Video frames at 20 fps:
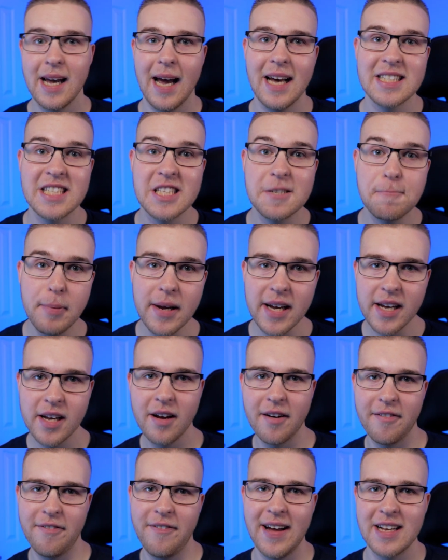And
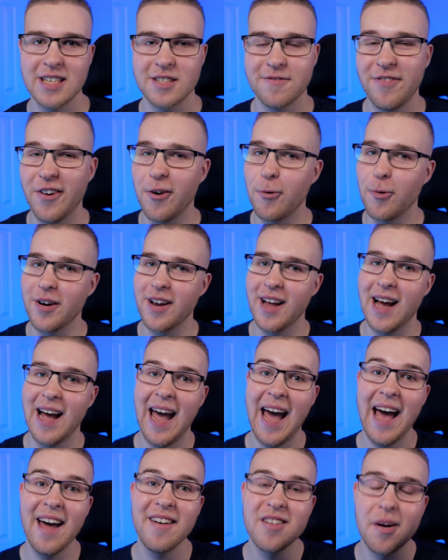speaking of fast forward,
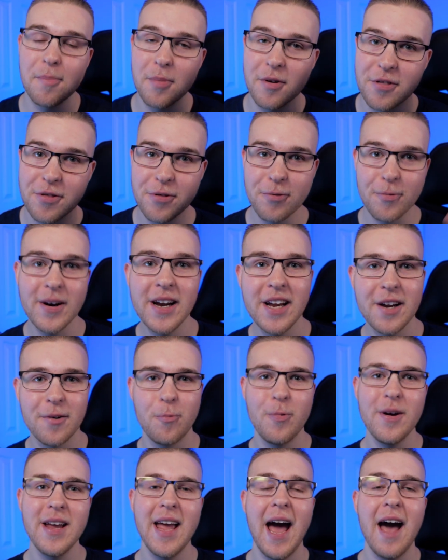at number three,
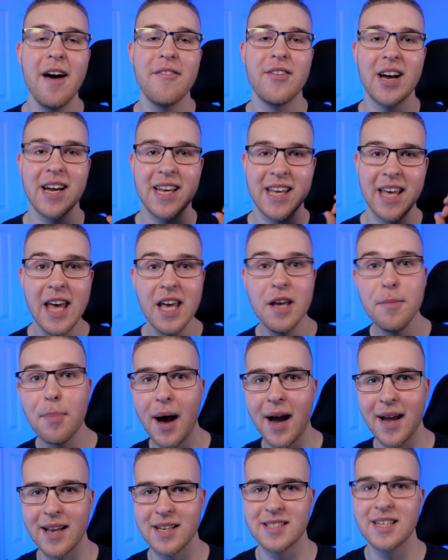we have
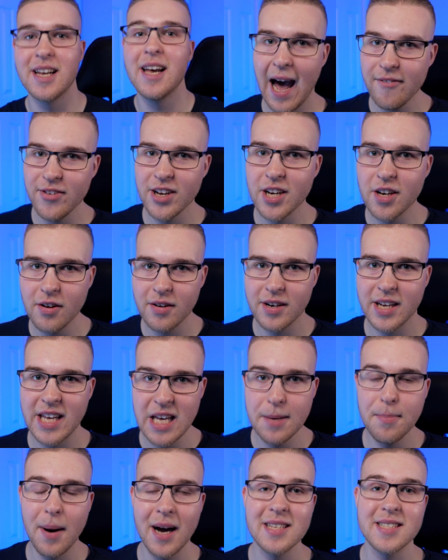keybinds. Having good
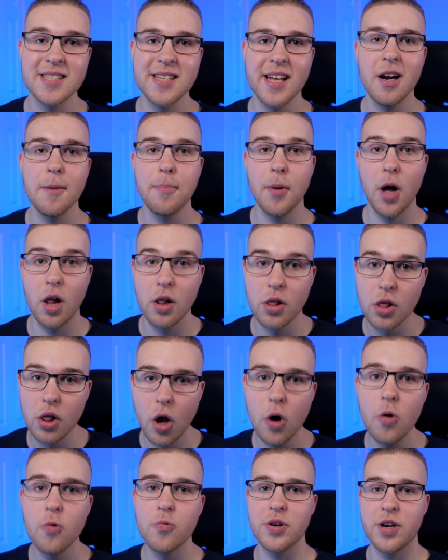keybind setup
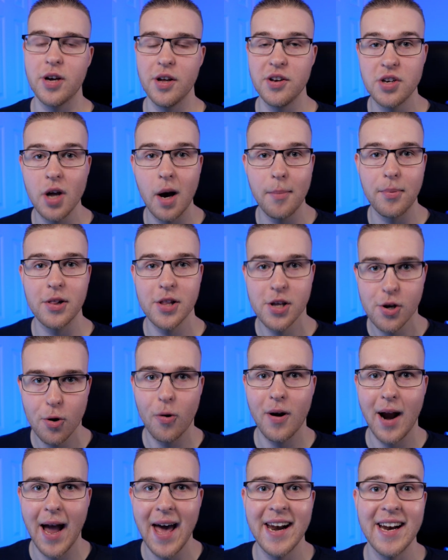alone could double
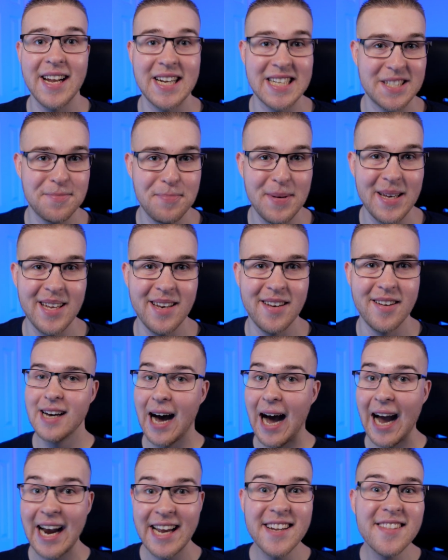your editing speed.
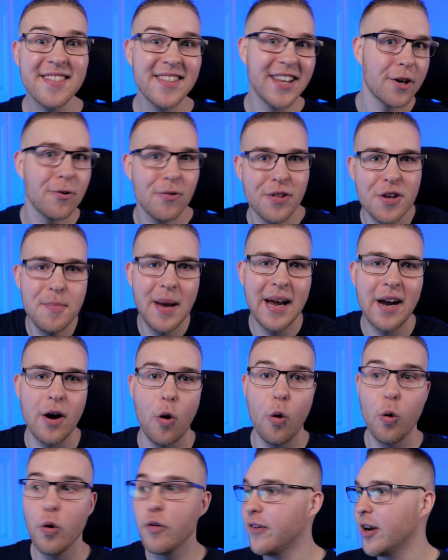I can literally make a
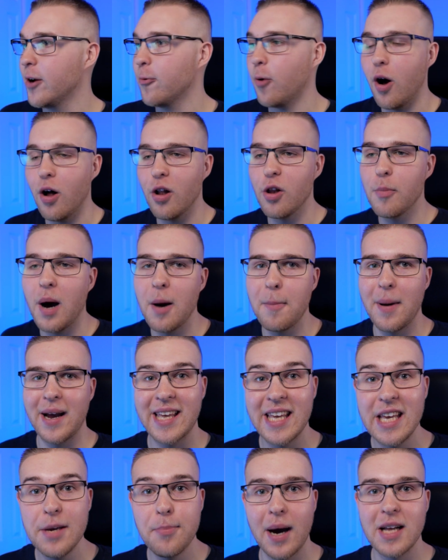whole video all about my
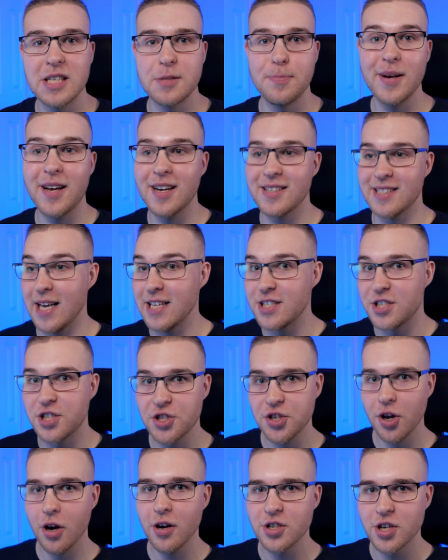keybinds because it's
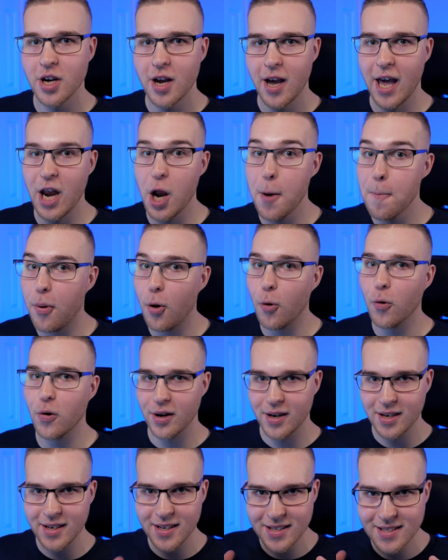such an
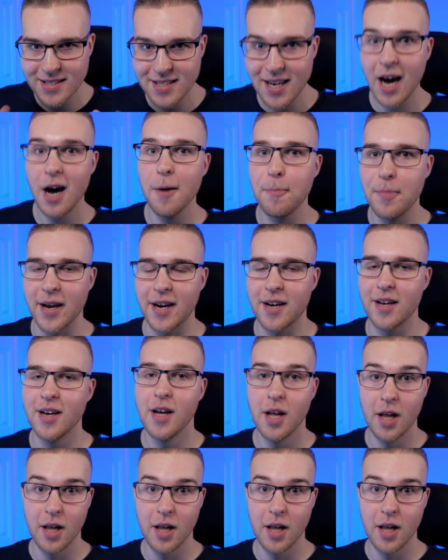important topic.